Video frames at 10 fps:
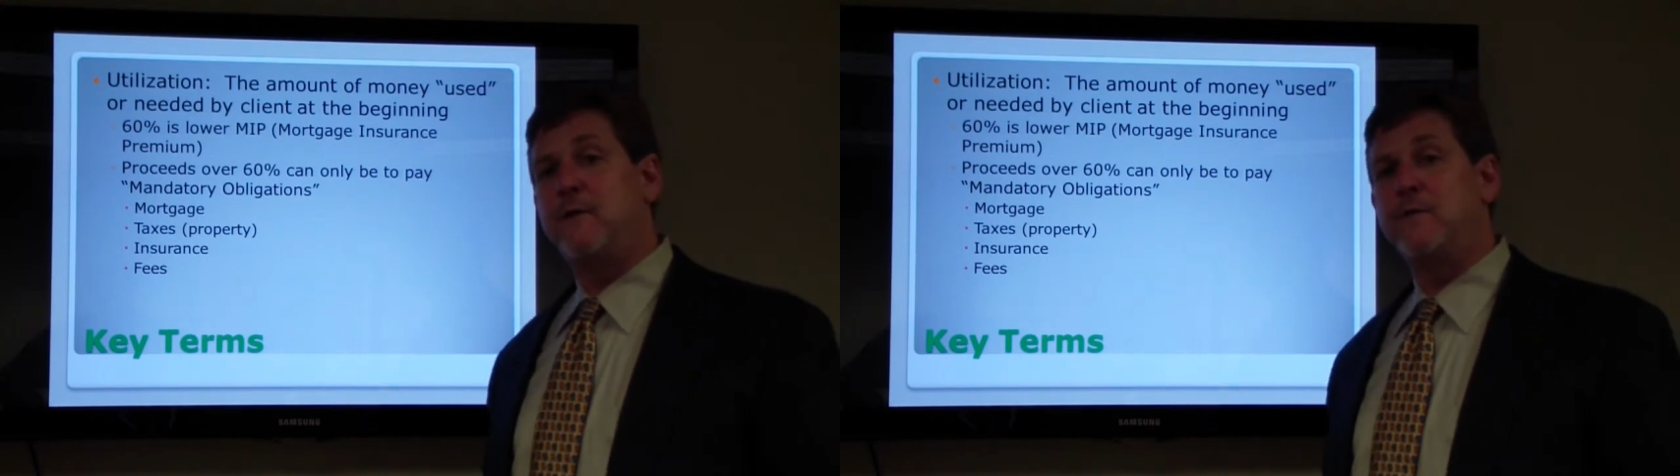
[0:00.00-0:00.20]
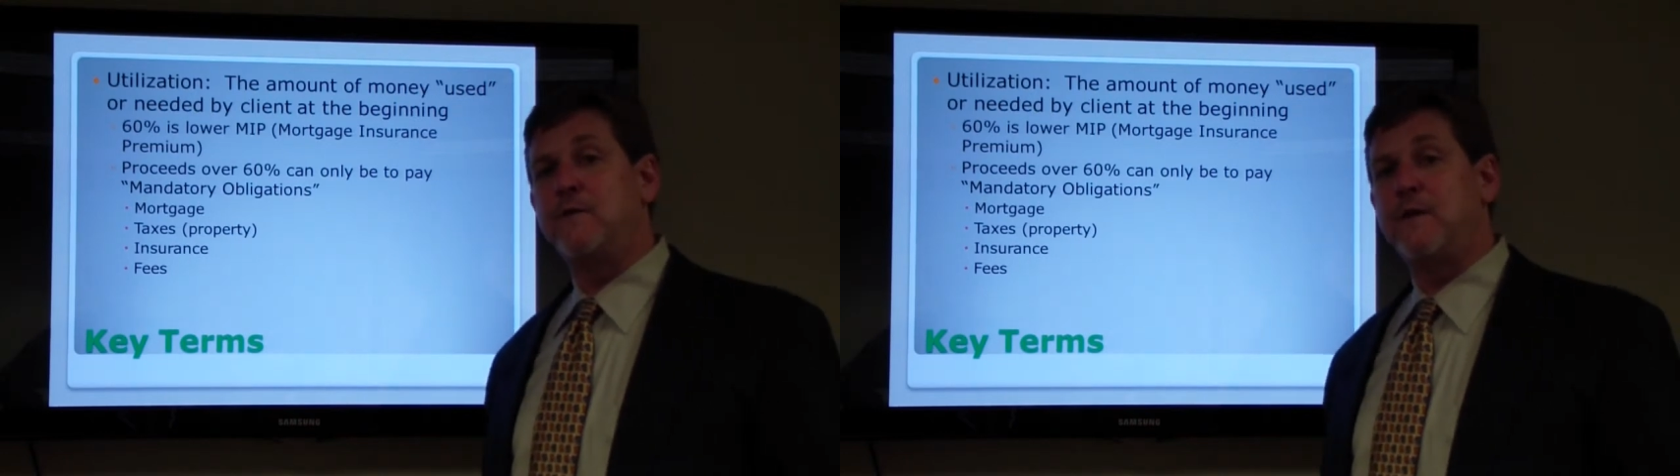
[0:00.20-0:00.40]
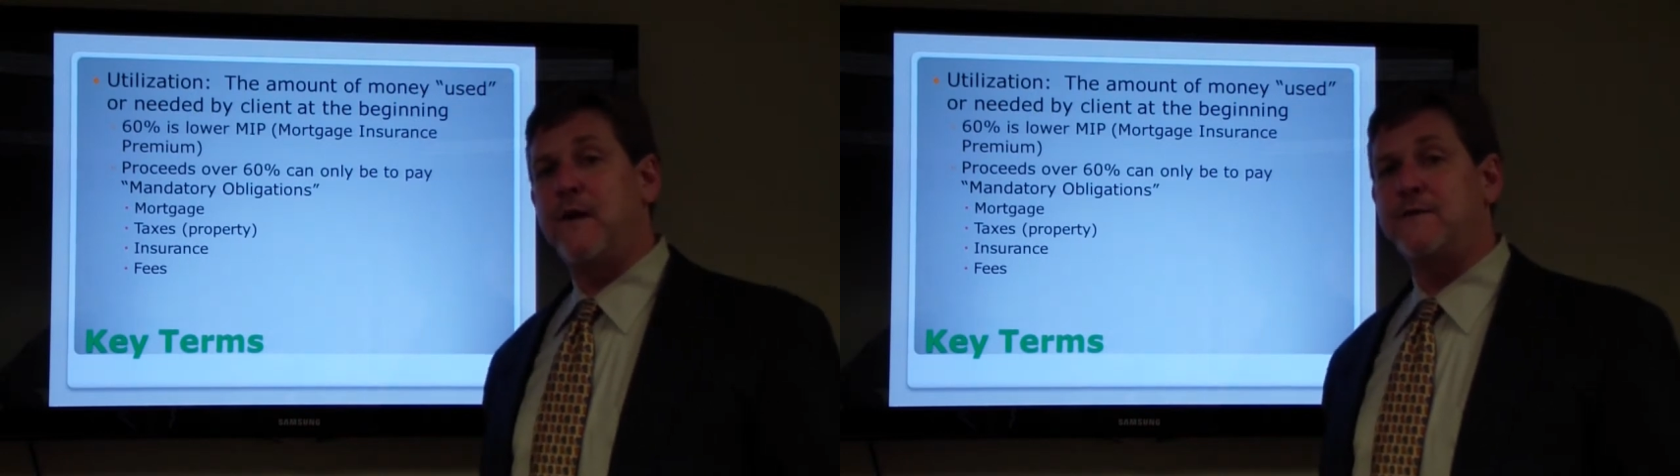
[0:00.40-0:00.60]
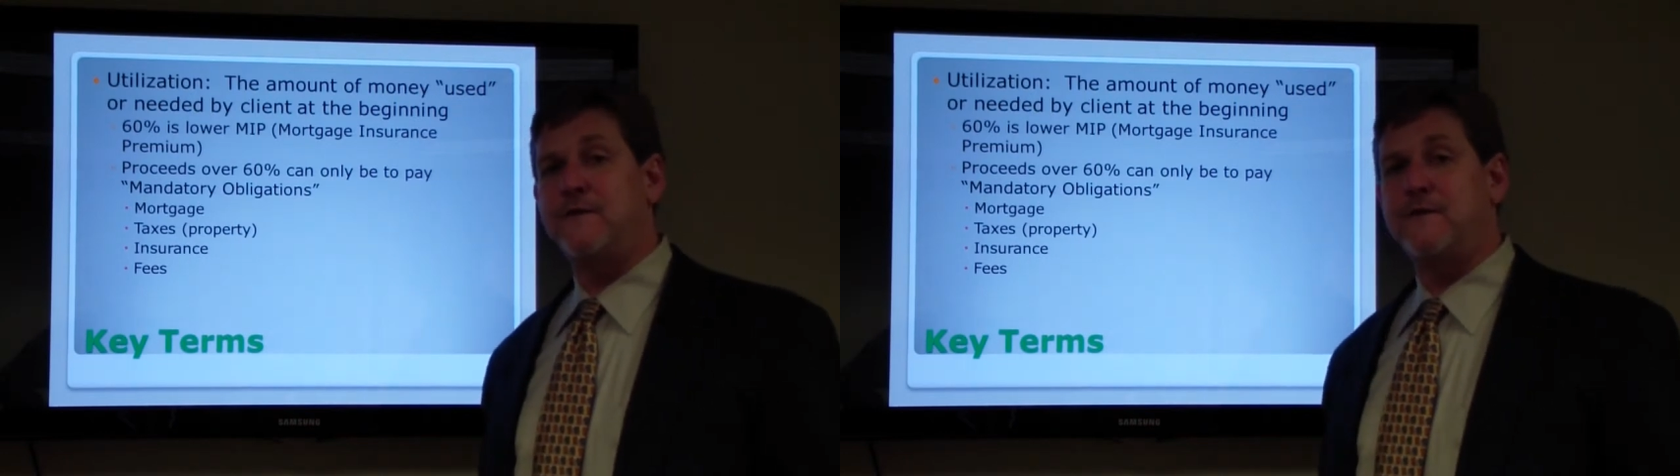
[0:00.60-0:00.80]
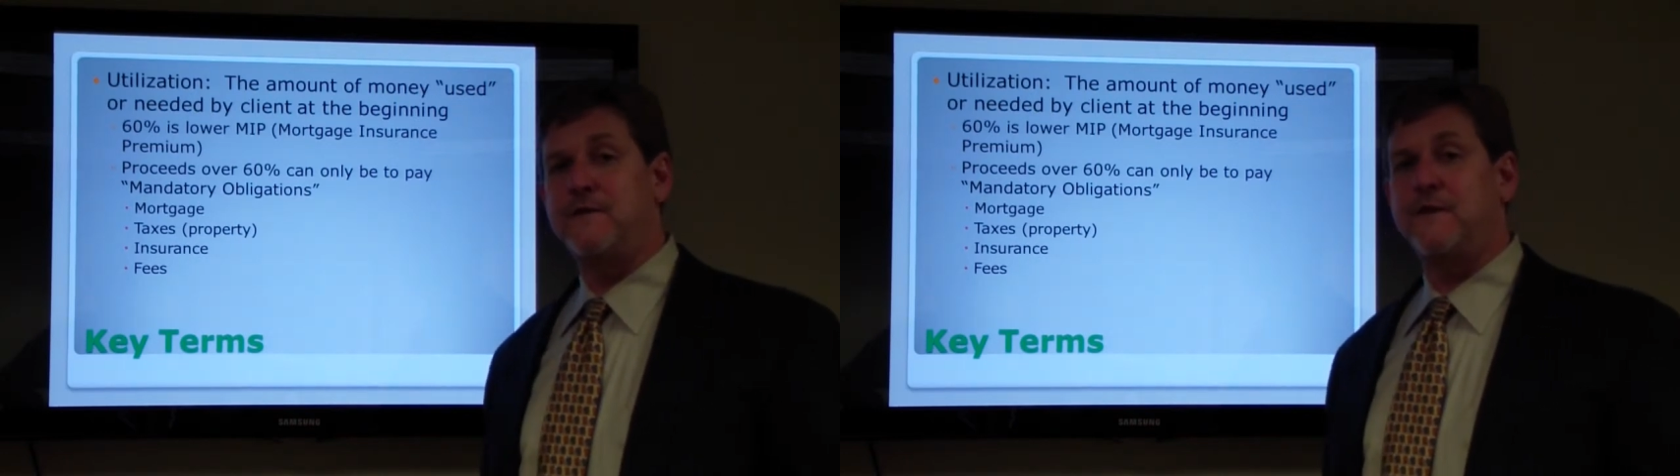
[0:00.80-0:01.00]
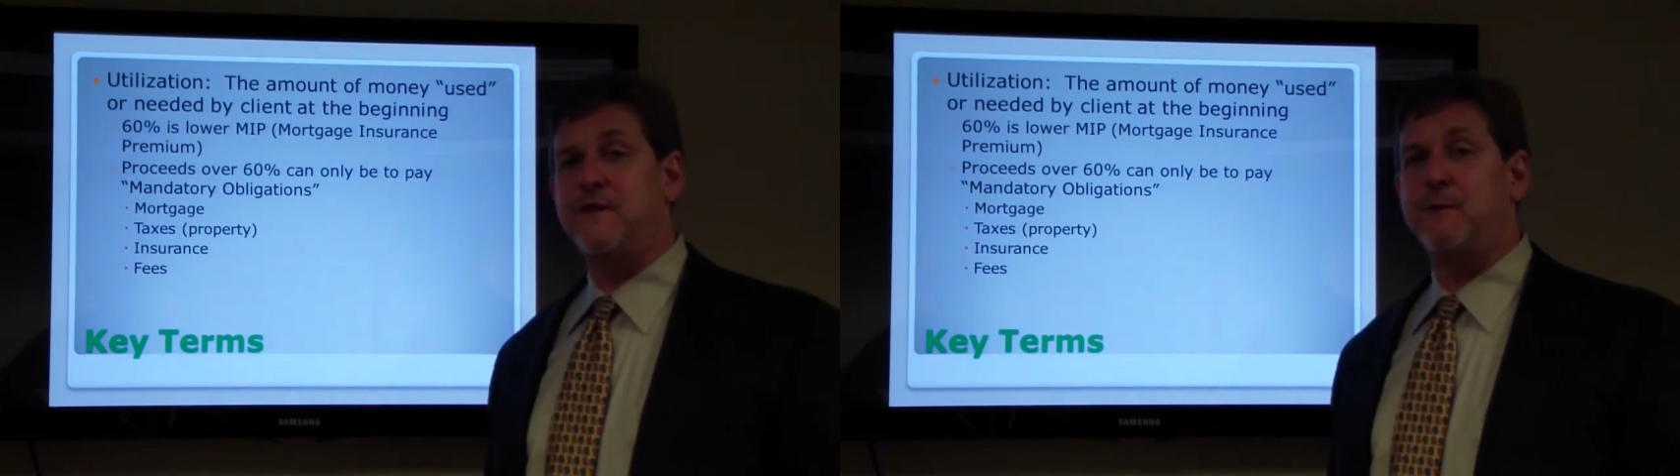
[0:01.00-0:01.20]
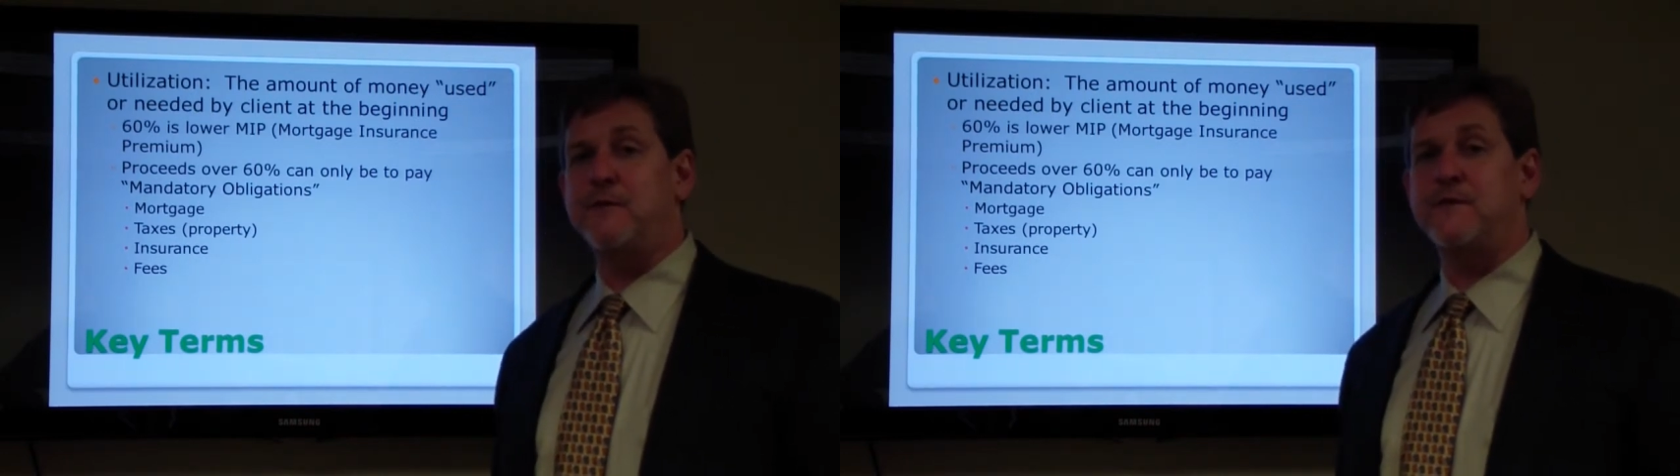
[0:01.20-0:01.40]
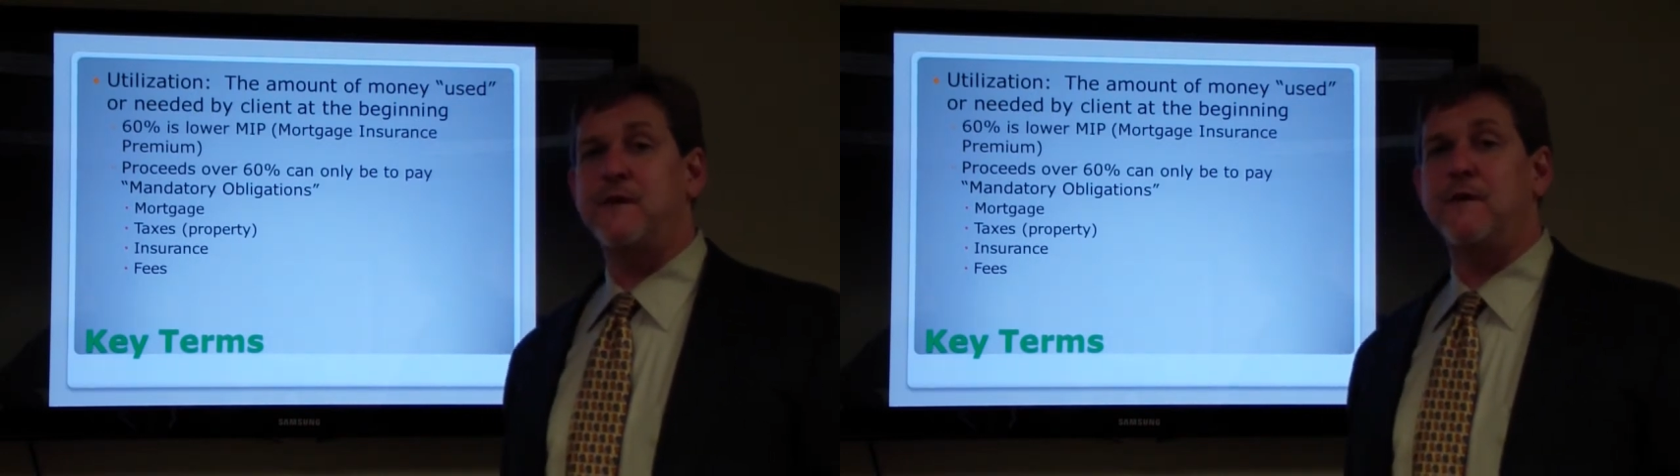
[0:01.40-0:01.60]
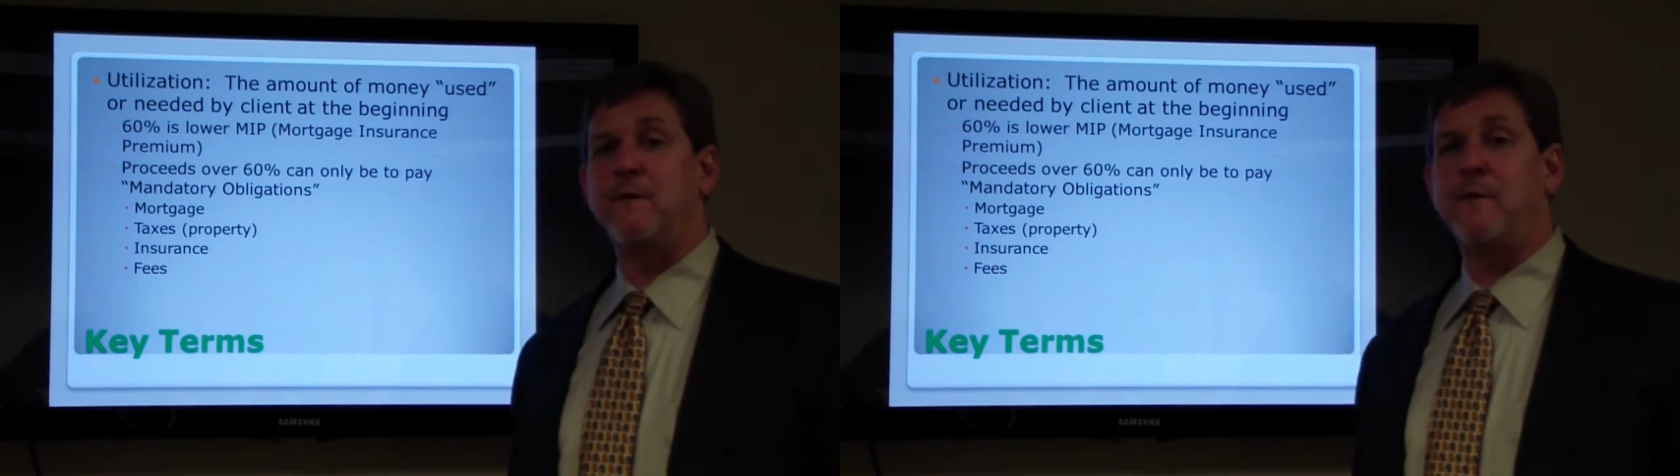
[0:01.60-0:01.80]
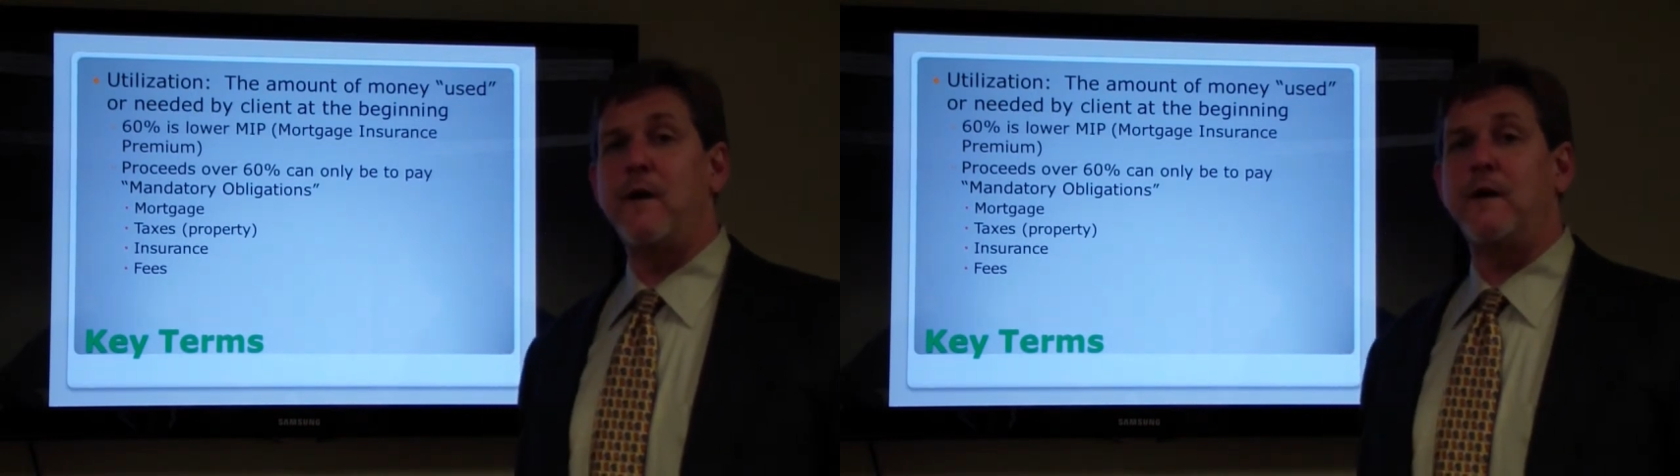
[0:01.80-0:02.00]
using less than 60%
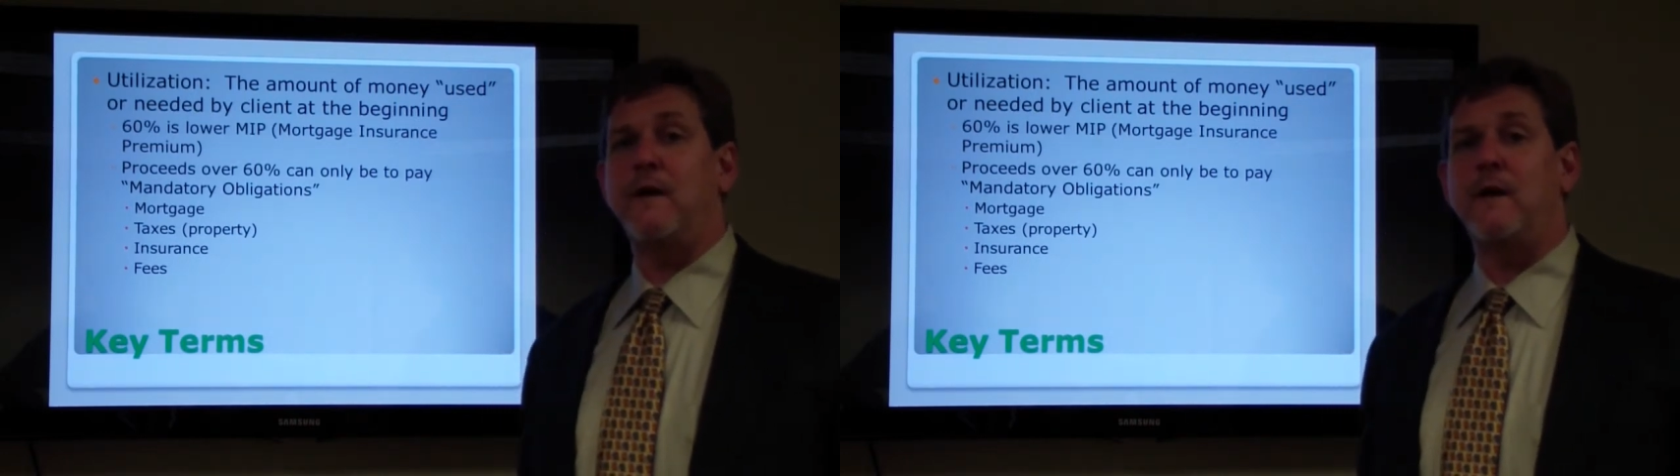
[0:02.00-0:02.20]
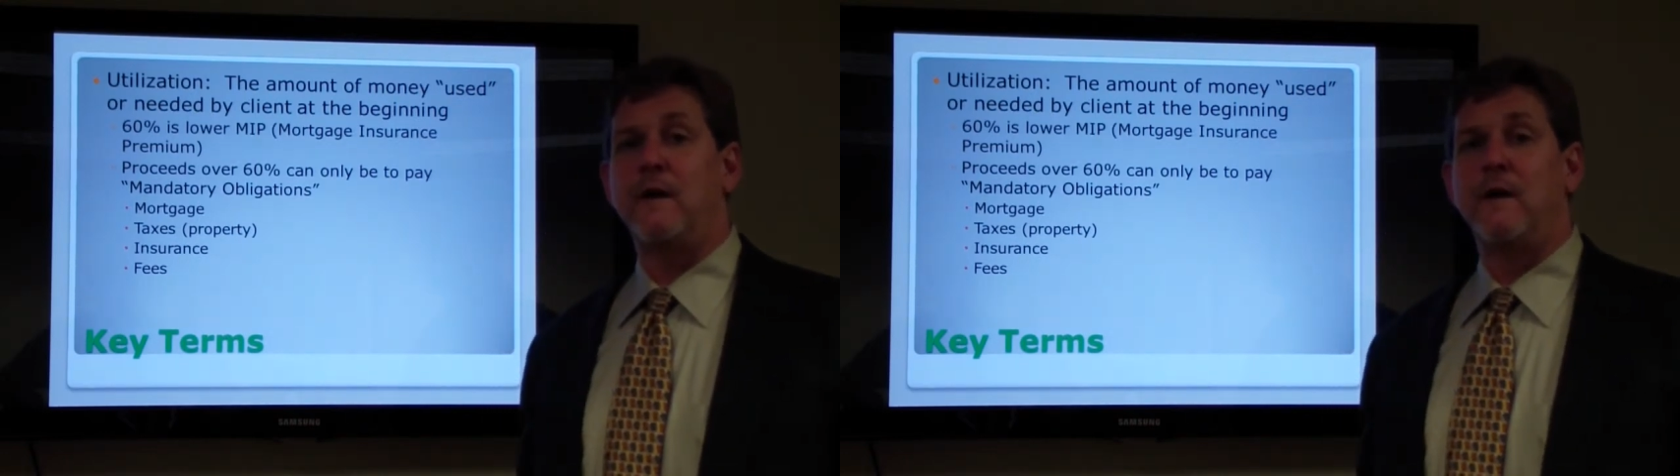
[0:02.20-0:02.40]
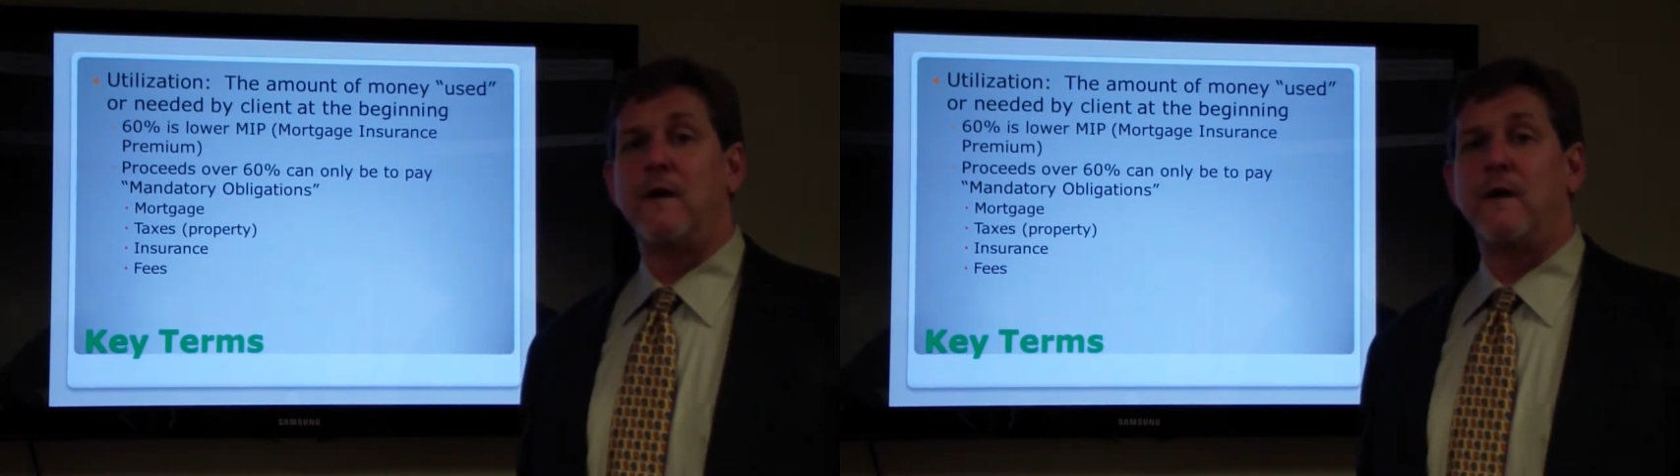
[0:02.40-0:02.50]
of the money,